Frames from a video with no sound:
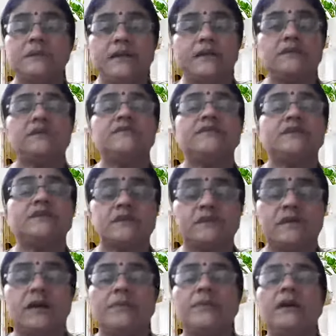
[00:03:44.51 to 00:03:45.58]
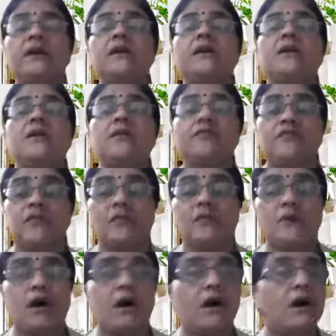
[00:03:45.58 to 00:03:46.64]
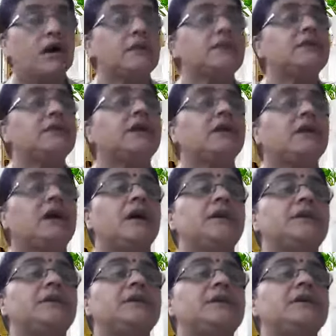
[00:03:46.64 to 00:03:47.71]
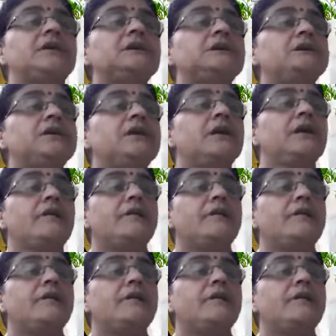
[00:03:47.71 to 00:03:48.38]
That is, which is coming from the heart, they are arteries.